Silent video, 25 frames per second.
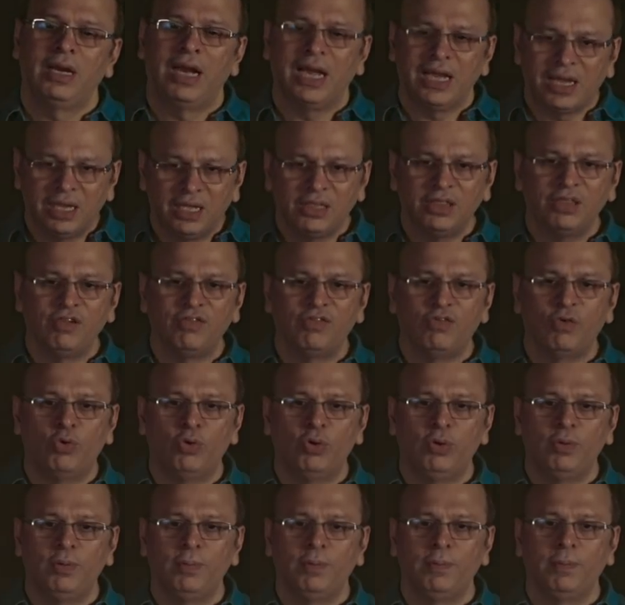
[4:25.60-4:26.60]
I cut the
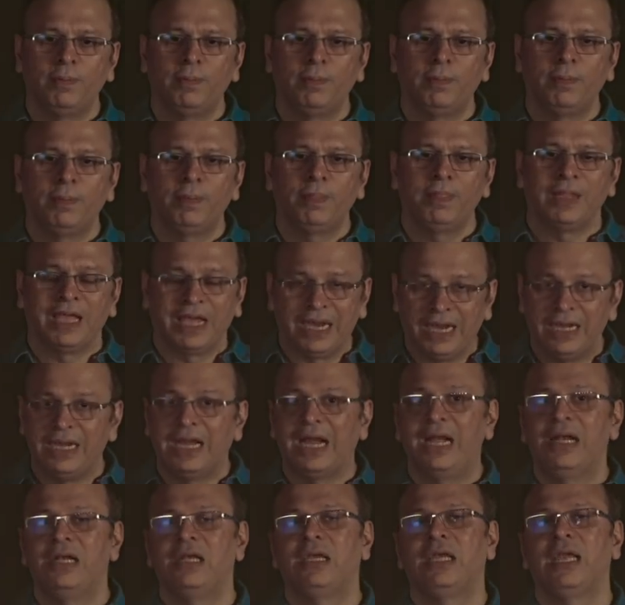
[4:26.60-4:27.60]
phone and I
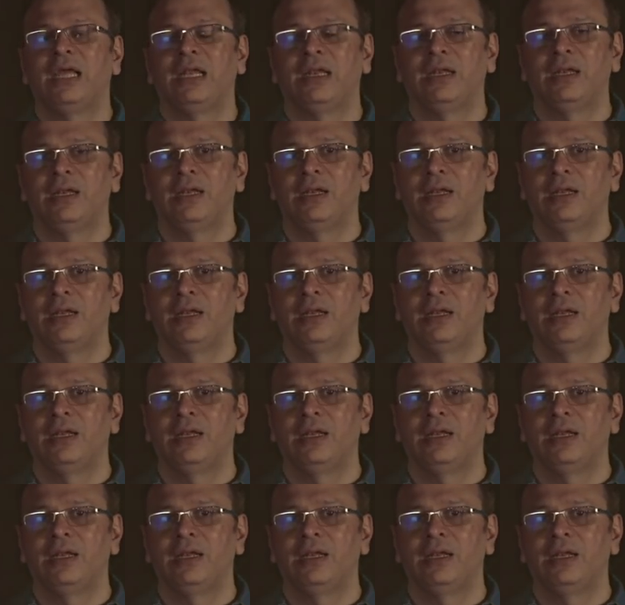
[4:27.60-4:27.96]
dialed again.